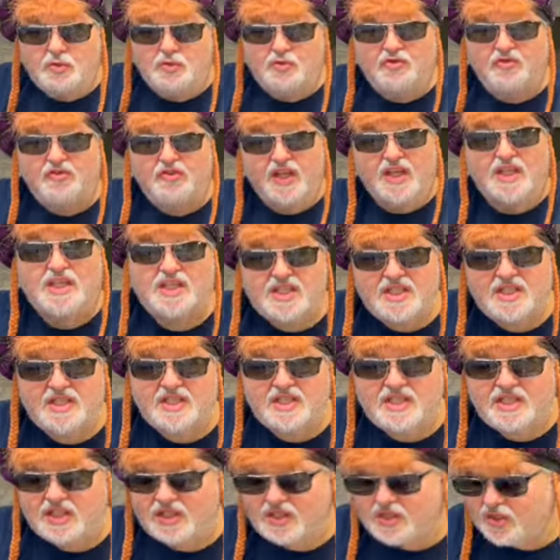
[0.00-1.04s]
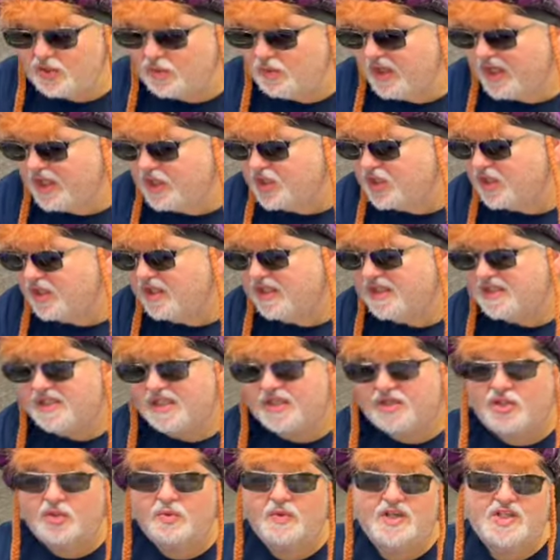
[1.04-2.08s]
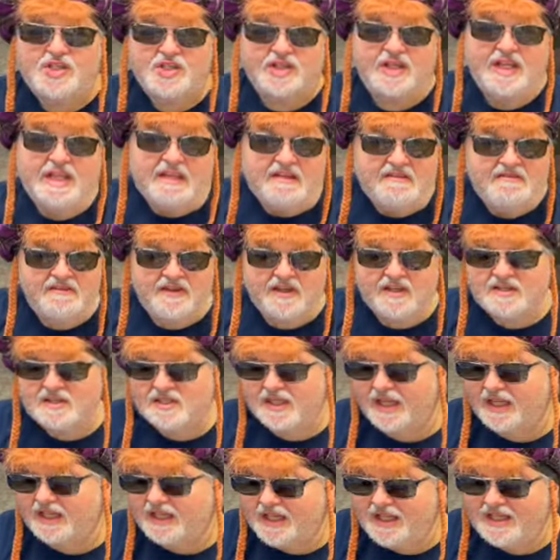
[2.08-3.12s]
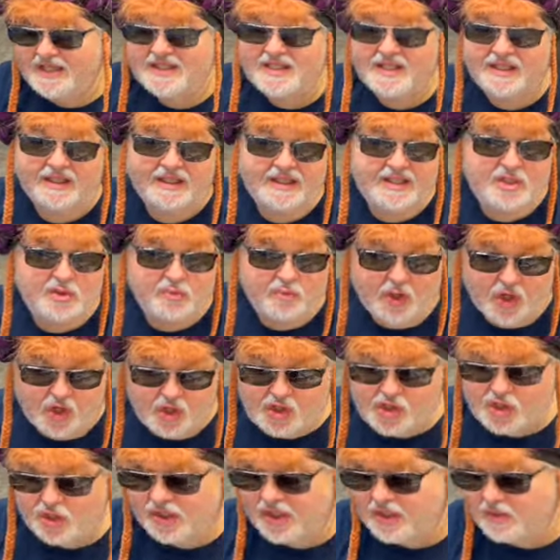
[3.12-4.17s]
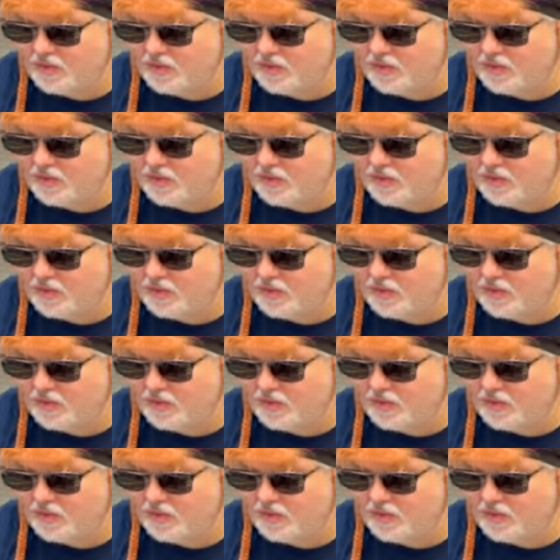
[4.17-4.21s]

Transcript: fix the situation, a situation he feels like he is at least partially